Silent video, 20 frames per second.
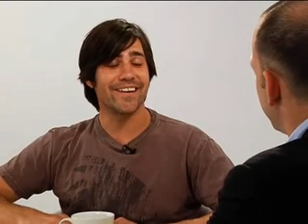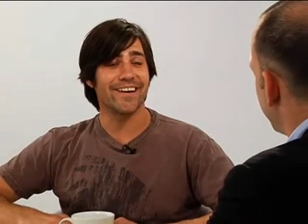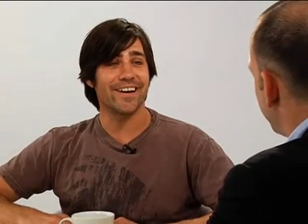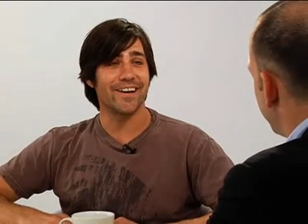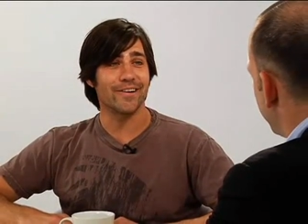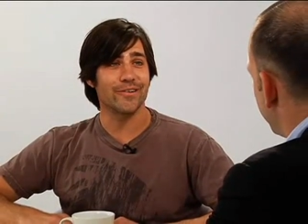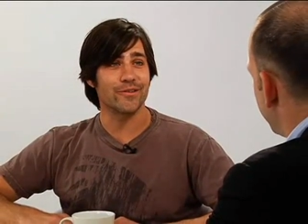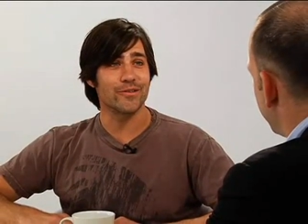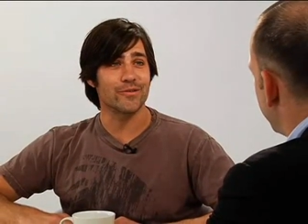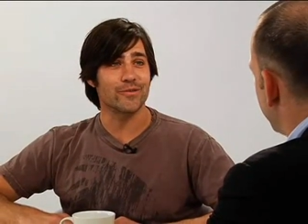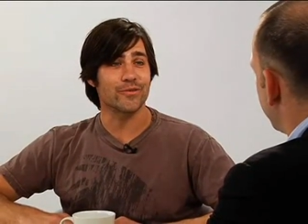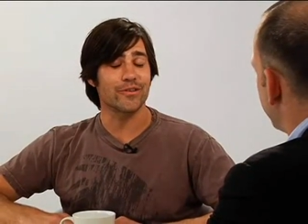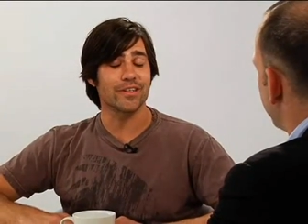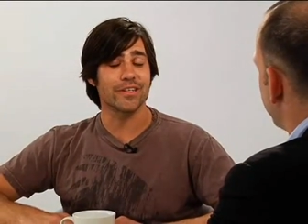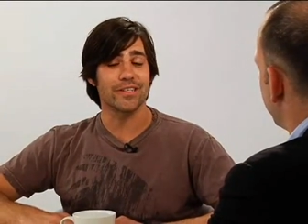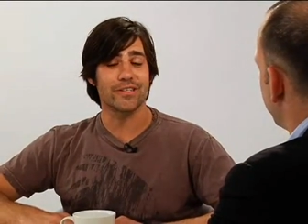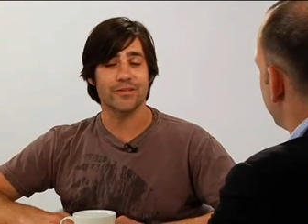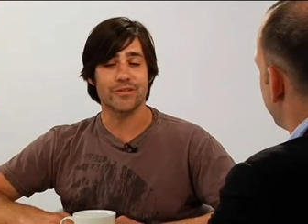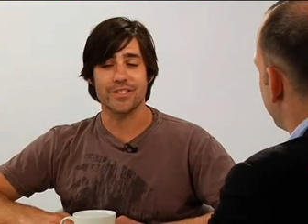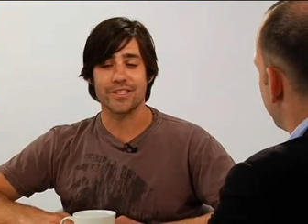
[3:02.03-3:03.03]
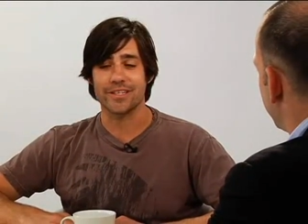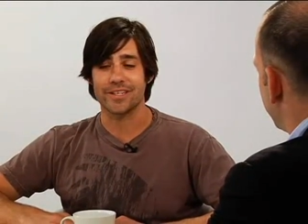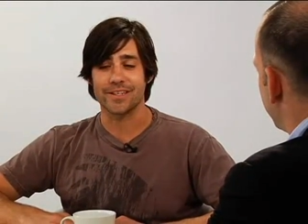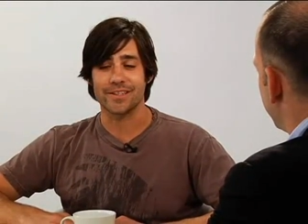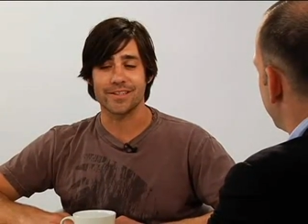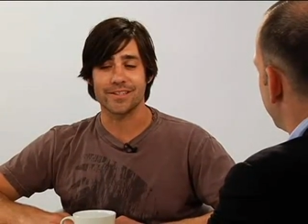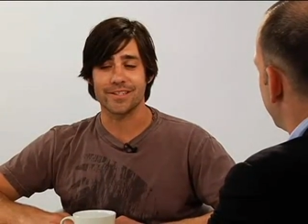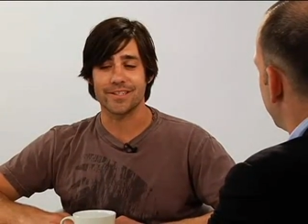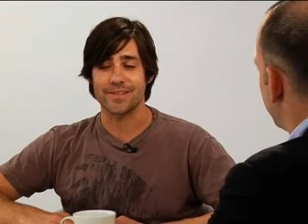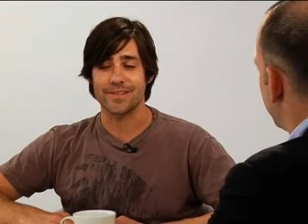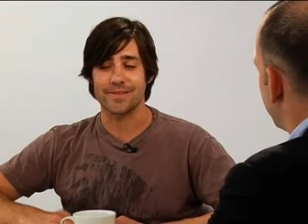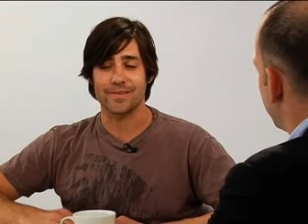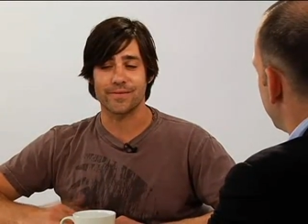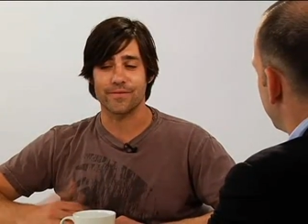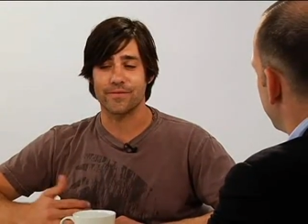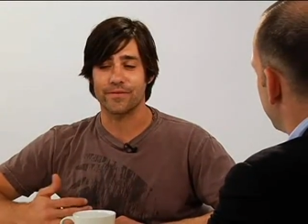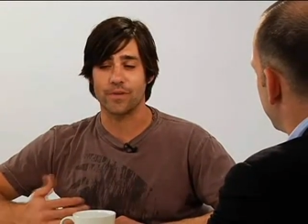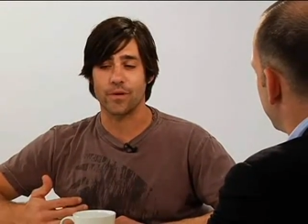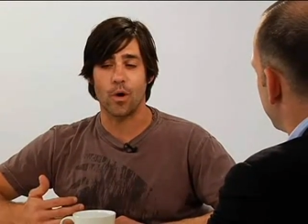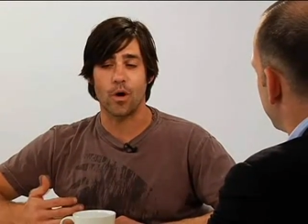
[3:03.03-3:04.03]
Yeah, it was really interesting. Just
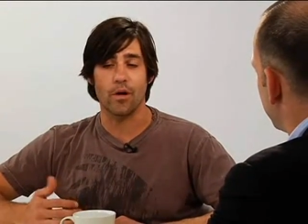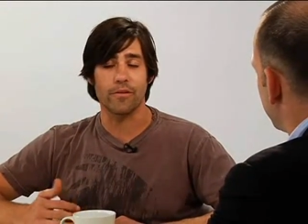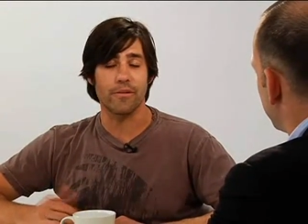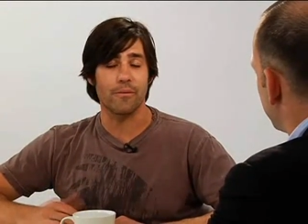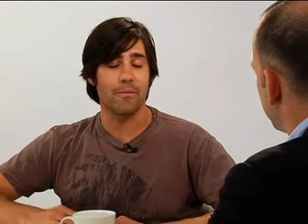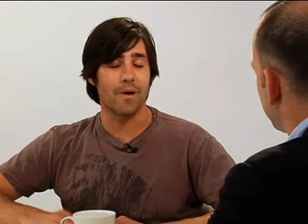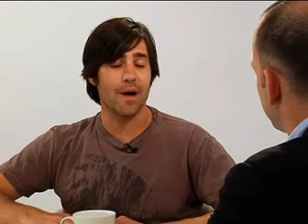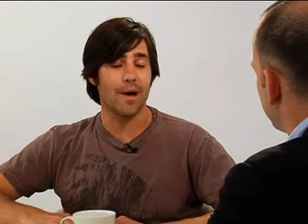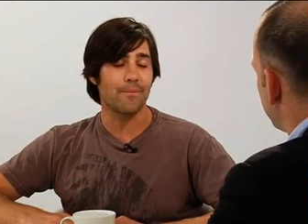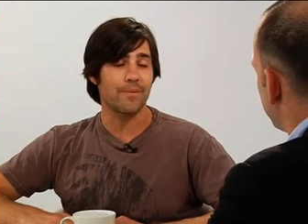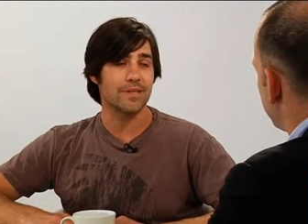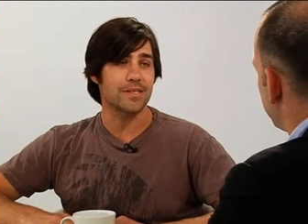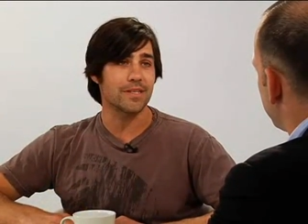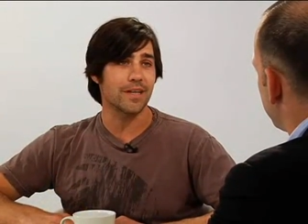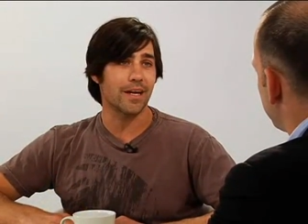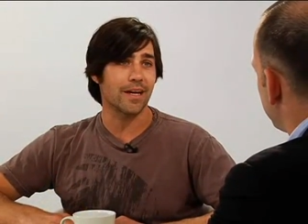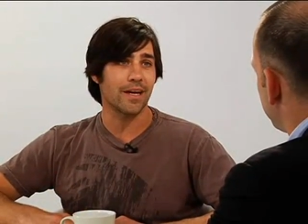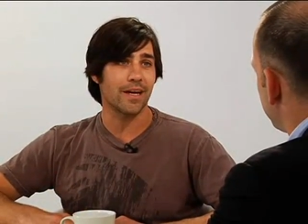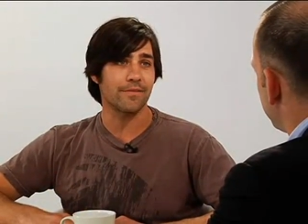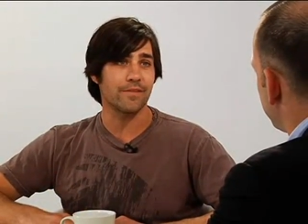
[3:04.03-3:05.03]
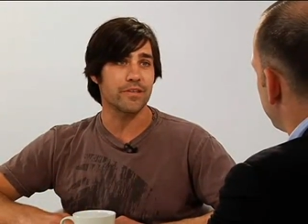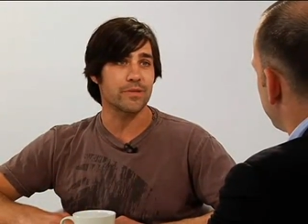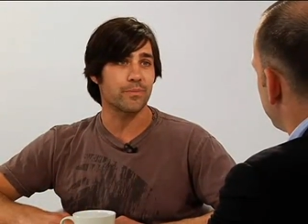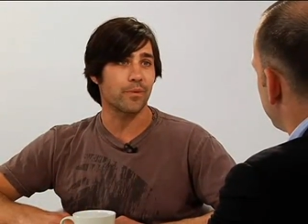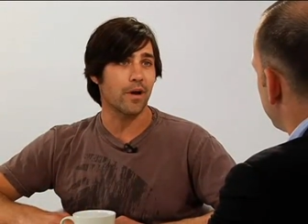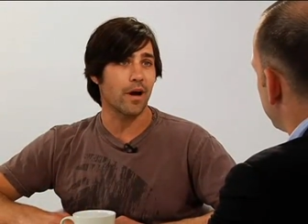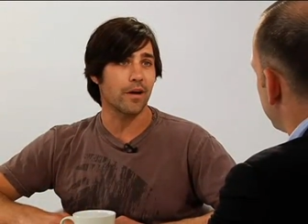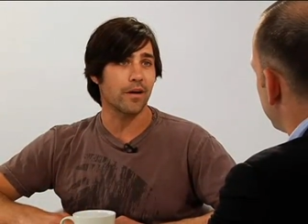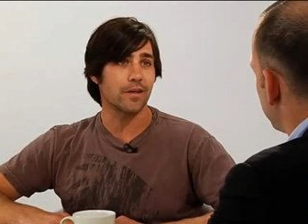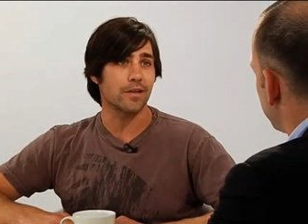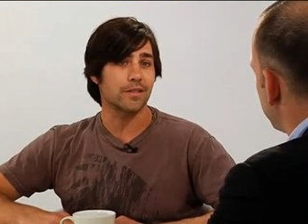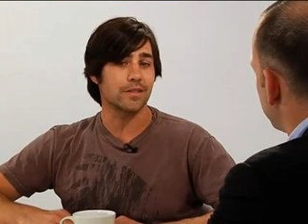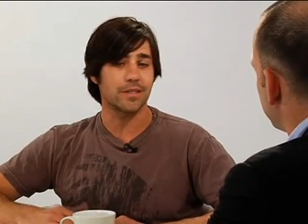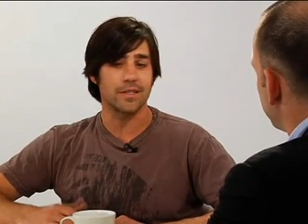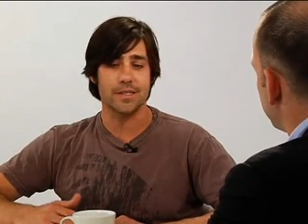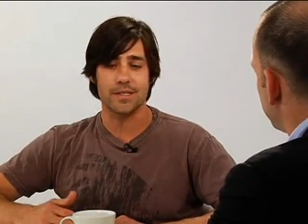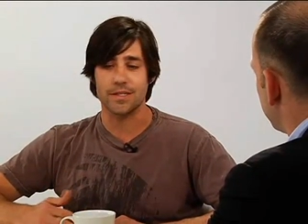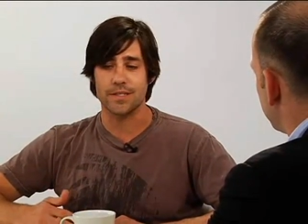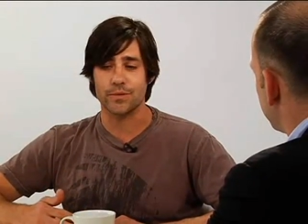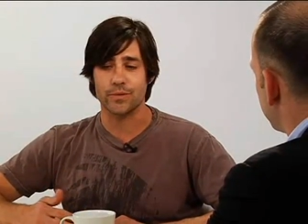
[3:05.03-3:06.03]
called them up and said, "I have this
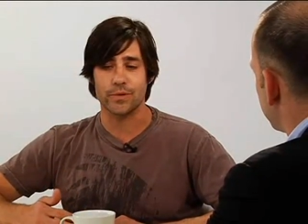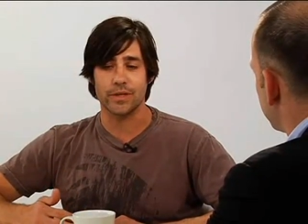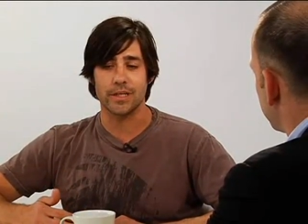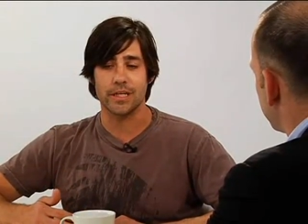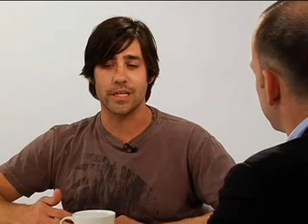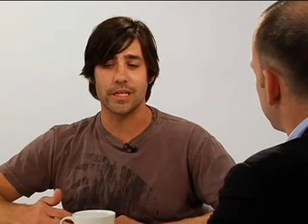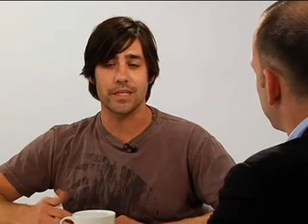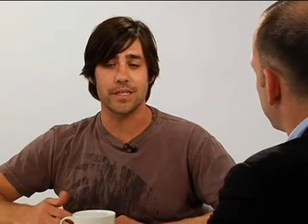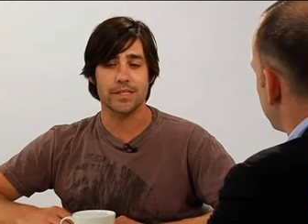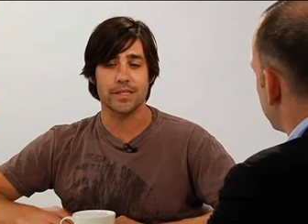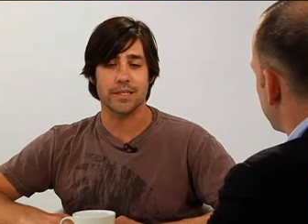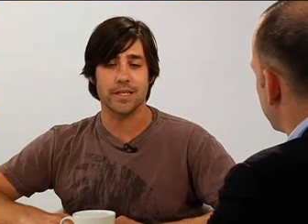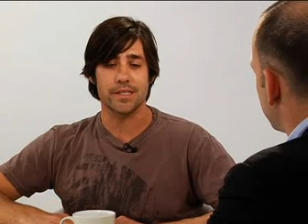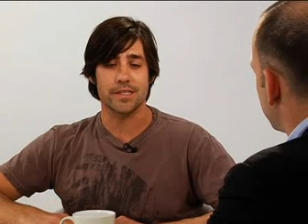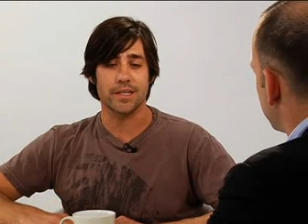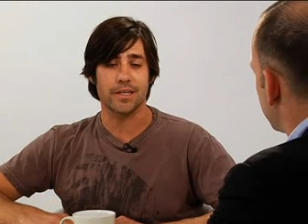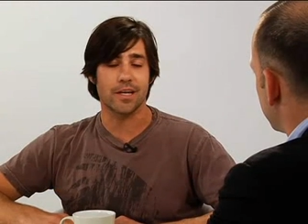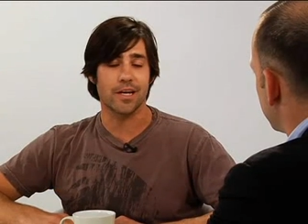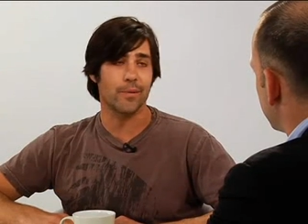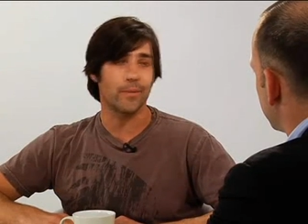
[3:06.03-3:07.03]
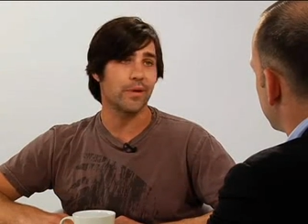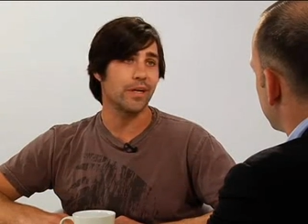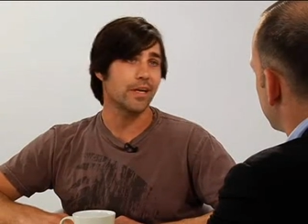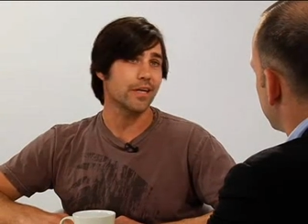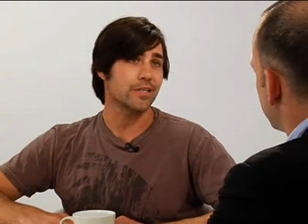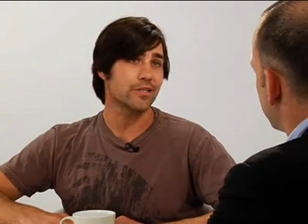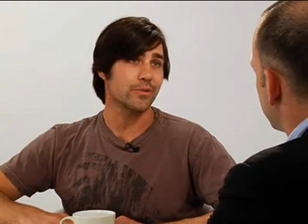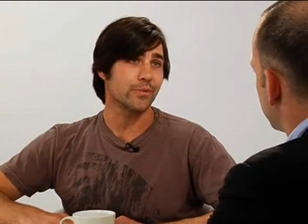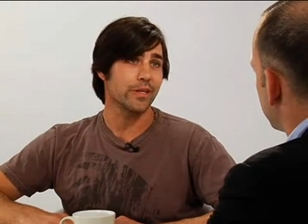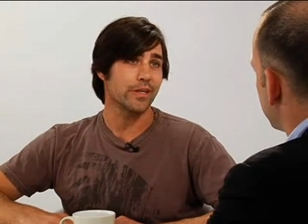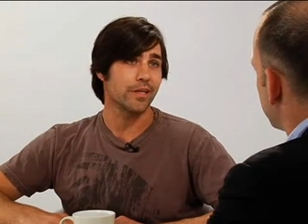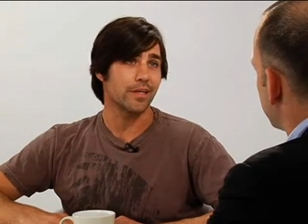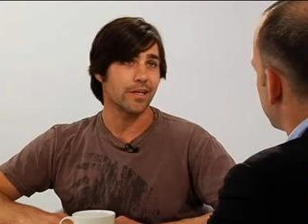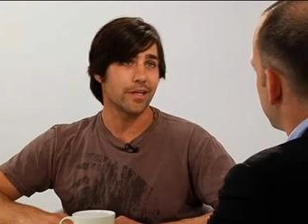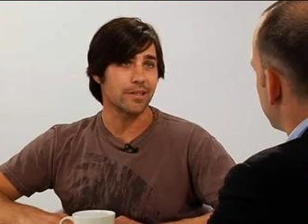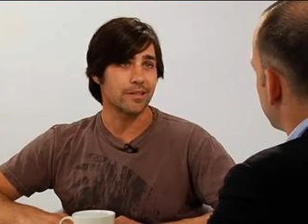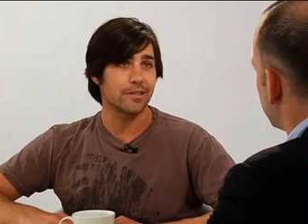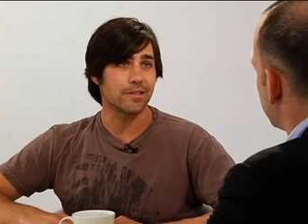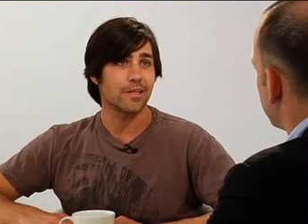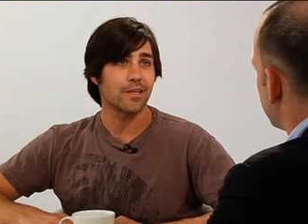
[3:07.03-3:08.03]
product, this is what it is," and they said, "Come in next
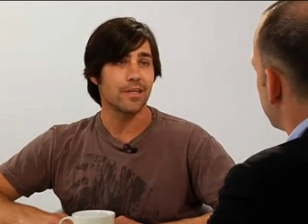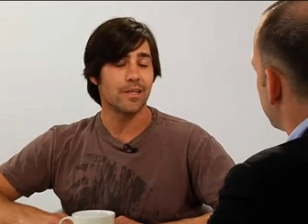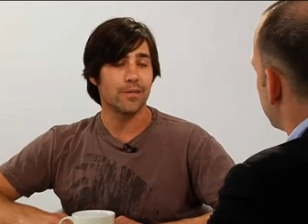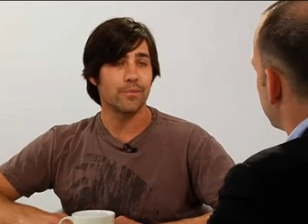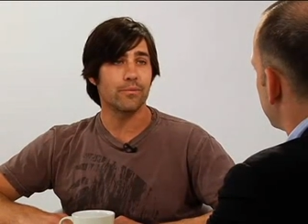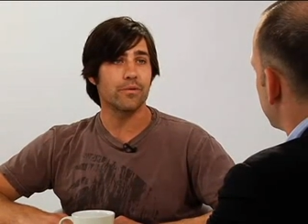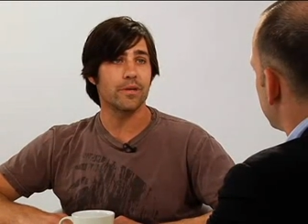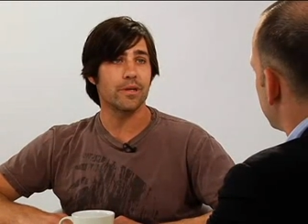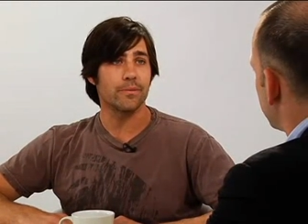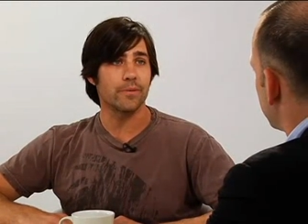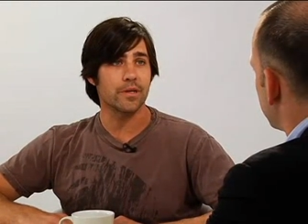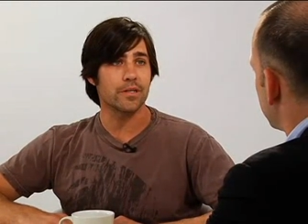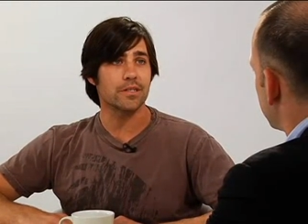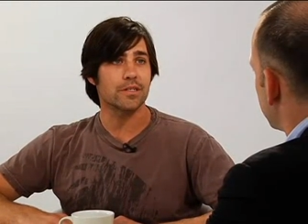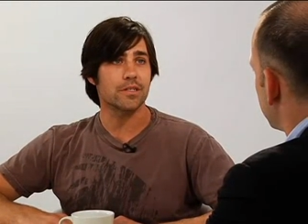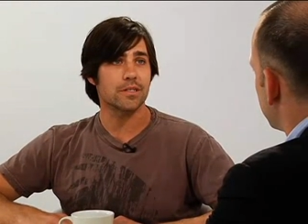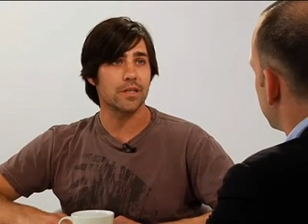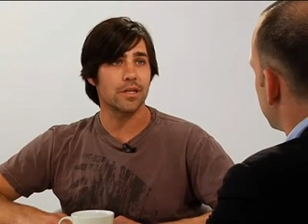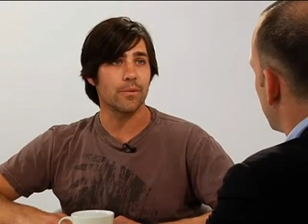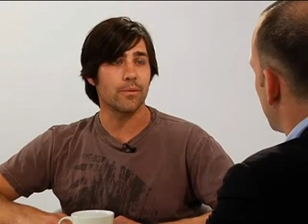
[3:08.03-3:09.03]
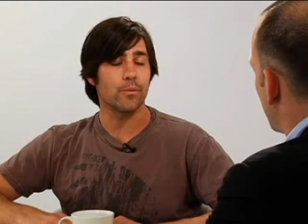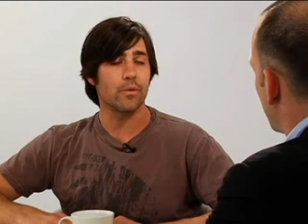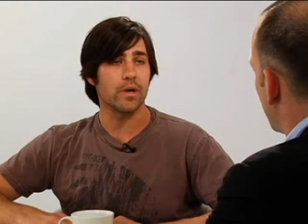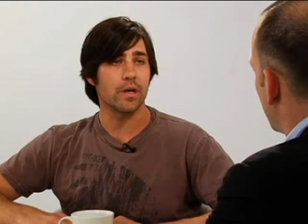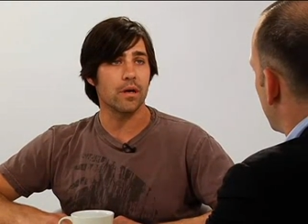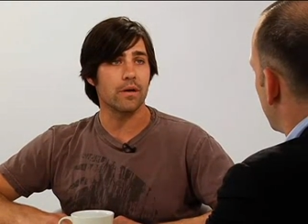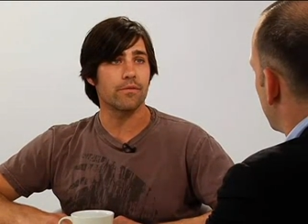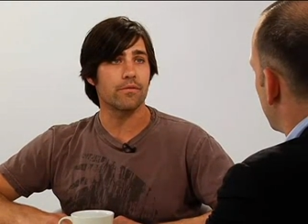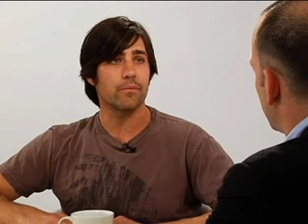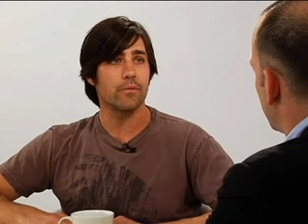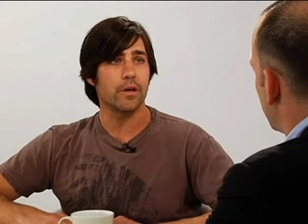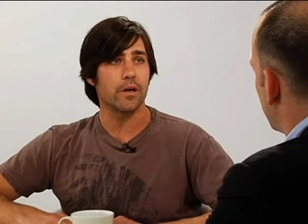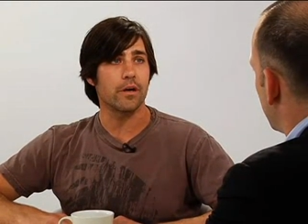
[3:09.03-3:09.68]
week," and pretty much went on